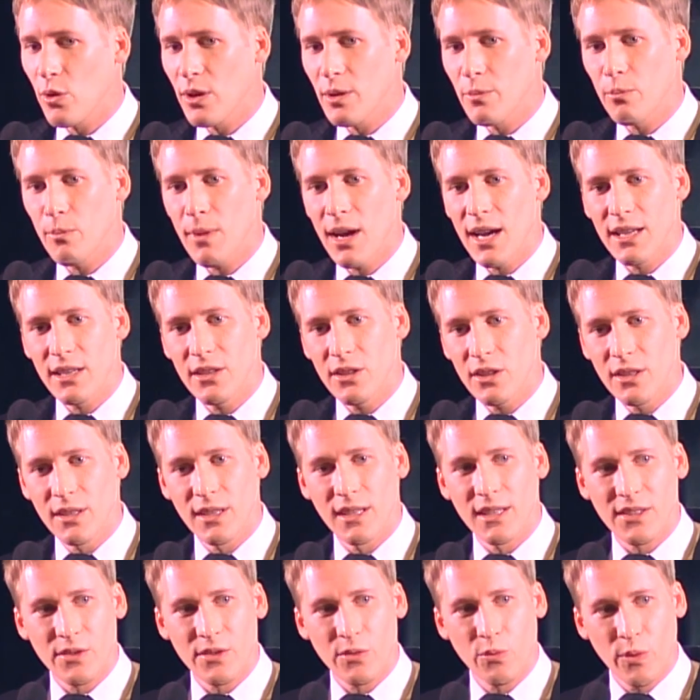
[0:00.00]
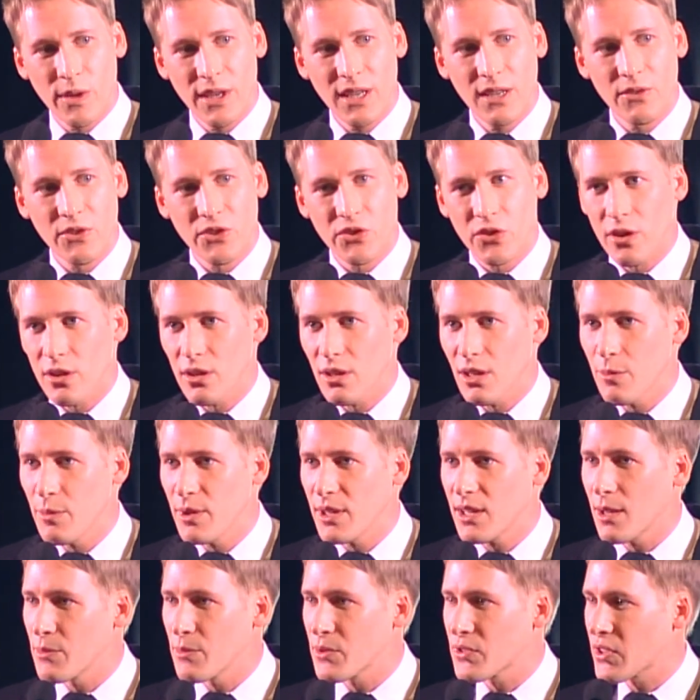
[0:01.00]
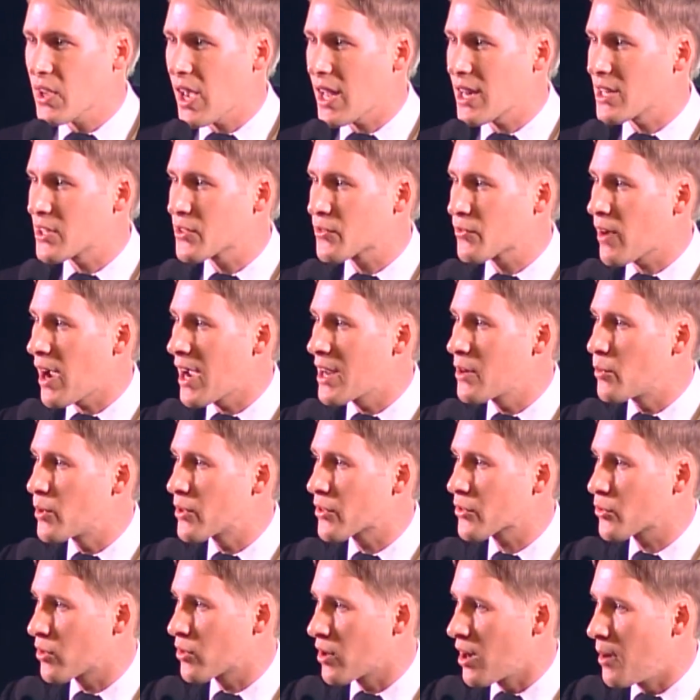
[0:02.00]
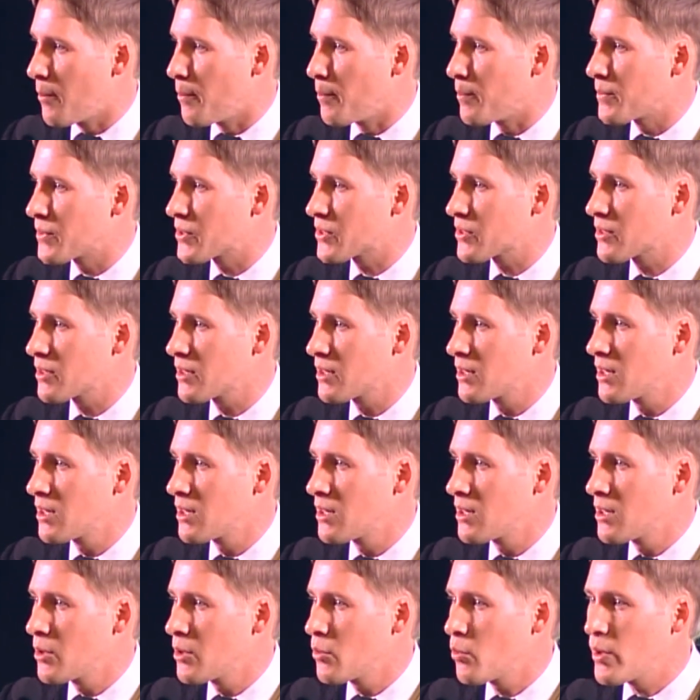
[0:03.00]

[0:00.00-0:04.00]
and going, my goodness, we have certainly become satisfied with crumbs.